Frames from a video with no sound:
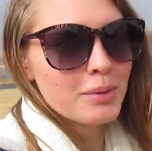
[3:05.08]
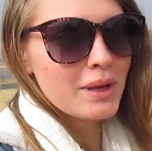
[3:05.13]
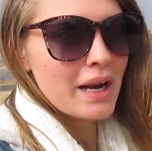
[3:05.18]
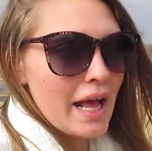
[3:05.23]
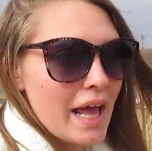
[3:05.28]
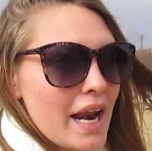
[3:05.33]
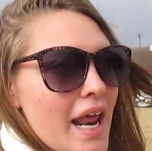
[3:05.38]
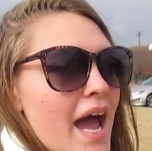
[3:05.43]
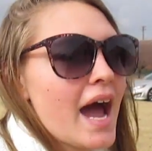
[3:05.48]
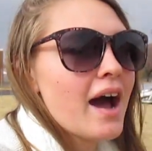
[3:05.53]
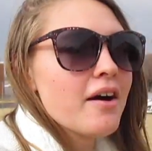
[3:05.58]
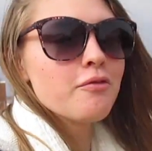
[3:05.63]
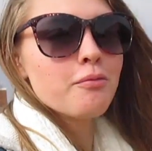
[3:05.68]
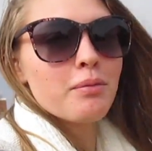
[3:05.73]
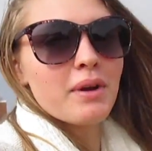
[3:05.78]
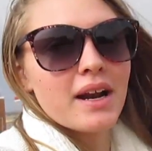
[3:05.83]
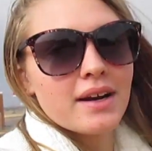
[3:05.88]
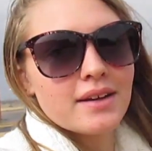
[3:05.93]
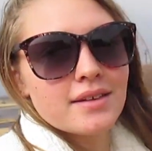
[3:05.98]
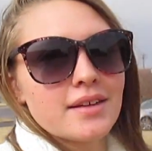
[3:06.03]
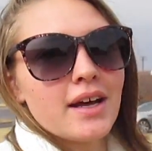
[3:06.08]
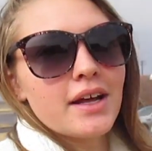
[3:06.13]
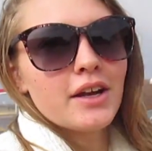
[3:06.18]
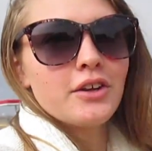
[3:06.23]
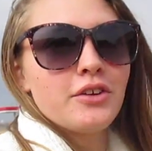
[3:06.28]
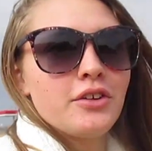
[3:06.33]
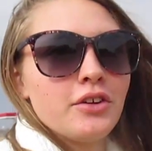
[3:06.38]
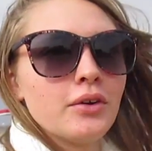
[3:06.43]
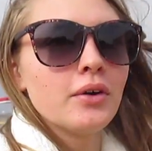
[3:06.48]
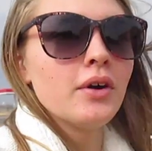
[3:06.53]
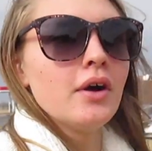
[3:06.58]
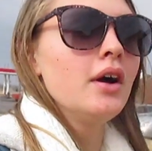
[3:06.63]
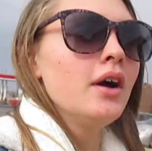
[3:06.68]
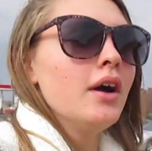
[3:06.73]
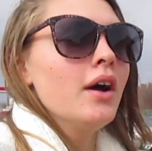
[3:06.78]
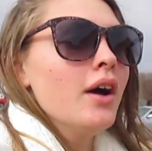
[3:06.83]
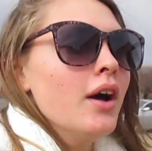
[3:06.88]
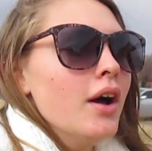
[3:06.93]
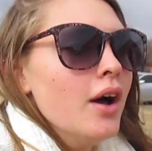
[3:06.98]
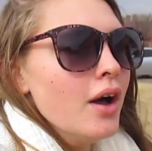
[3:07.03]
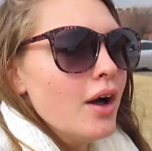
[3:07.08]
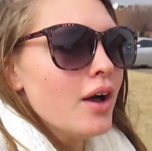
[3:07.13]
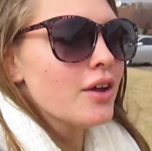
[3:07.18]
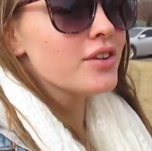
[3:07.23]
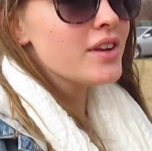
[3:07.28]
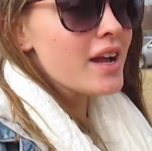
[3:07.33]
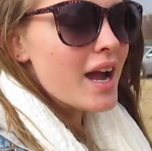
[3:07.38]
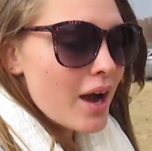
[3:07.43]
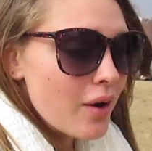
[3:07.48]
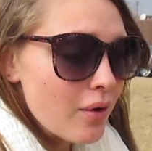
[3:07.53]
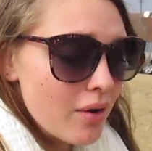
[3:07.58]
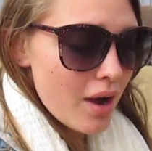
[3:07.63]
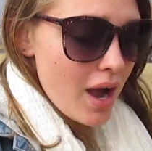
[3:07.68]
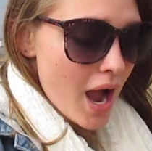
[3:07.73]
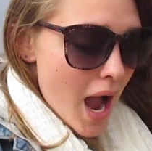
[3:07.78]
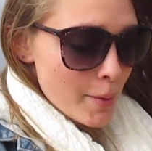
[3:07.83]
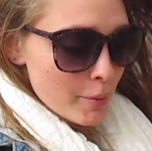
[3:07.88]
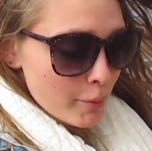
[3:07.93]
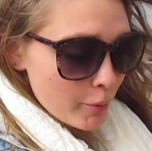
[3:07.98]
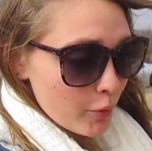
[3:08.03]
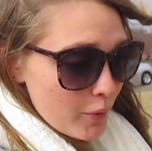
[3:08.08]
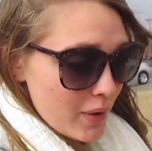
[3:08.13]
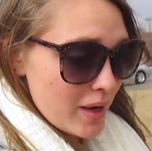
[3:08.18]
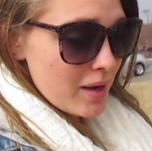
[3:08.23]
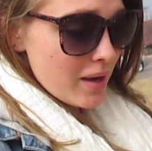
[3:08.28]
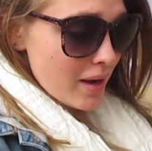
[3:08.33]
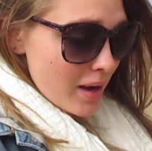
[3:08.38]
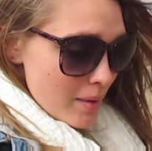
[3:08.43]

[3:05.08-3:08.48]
a minute and a half, but I decided to. So now I'm on my way